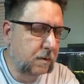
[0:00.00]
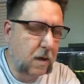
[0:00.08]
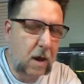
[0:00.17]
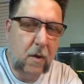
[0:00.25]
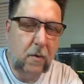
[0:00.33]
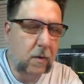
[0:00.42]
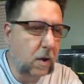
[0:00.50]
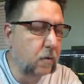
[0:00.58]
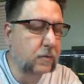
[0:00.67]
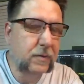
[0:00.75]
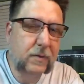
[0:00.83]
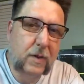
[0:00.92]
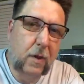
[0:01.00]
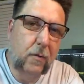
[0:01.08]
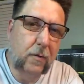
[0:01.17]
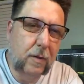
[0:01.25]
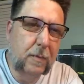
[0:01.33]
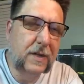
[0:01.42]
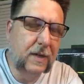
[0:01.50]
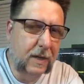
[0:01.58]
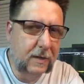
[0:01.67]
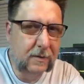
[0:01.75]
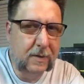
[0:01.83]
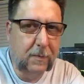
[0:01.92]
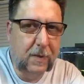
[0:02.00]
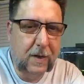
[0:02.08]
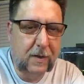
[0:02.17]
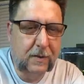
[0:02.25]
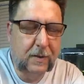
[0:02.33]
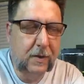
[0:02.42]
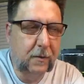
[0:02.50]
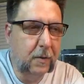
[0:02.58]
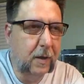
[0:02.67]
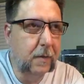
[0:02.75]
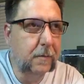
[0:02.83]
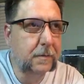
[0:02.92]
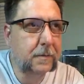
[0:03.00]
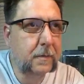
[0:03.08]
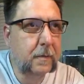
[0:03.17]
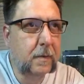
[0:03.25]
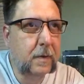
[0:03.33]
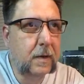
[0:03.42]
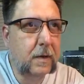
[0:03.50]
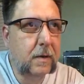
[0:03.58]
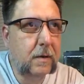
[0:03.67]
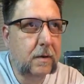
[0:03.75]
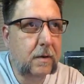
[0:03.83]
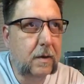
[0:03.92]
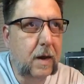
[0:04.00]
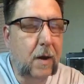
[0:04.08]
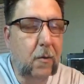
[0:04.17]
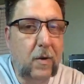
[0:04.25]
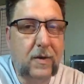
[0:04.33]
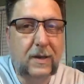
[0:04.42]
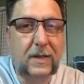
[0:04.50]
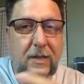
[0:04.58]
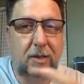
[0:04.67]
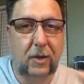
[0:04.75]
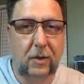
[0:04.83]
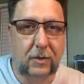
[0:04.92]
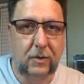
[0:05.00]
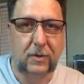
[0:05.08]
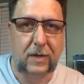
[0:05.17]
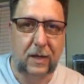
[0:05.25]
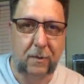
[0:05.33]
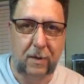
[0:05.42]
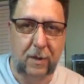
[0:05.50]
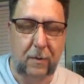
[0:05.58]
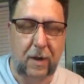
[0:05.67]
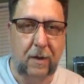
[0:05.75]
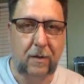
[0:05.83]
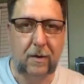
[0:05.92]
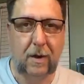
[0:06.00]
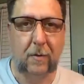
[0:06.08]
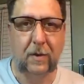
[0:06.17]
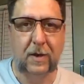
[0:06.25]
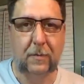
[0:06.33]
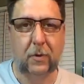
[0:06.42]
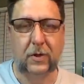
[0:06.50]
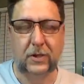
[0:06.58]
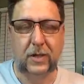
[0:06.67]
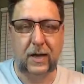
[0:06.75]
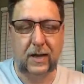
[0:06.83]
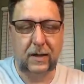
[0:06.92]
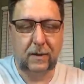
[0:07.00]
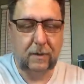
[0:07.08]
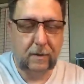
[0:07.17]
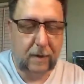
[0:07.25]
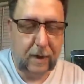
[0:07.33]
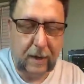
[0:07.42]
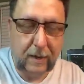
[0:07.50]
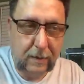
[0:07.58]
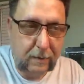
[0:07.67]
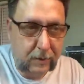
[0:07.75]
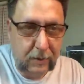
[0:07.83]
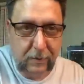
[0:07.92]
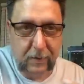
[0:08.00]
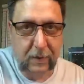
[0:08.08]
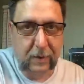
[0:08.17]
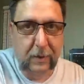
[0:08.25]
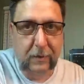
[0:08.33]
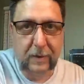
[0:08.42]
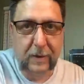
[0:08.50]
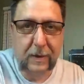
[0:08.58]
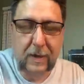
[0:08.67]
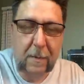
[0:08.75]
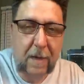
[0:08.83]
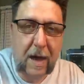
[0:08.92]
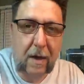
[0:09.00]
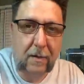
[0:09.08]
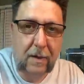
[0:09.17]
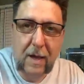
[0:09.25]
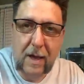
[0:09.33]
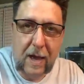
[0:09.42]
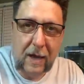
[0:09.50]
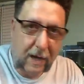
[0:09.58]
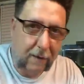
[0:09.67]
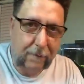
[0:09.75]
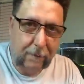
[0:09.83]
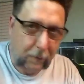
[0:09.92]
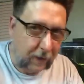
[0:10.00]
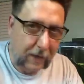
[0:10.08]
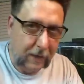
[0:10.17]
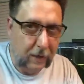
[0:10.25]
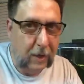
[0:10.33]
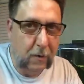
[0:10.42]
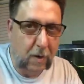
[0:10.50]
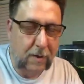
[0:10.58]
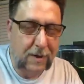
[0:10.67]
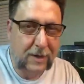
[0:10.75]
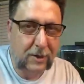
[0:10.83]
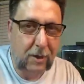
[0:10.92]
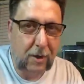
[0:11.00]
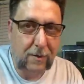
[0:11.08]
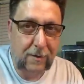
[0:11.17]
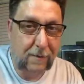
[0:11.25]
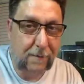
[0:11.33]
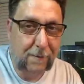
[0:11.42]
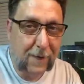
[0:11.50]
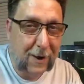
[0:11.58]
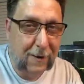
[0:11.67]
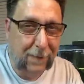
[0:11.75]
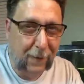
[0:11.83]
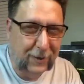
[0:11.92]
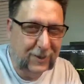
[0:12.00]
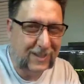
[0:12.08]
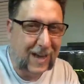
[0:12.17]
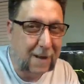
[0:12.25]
Oh, so let me tell you something else too. One of the t-shirts are selling really well. I really appreciate it. And two, the glue didn't come out. I got freaking glue on that shirt the first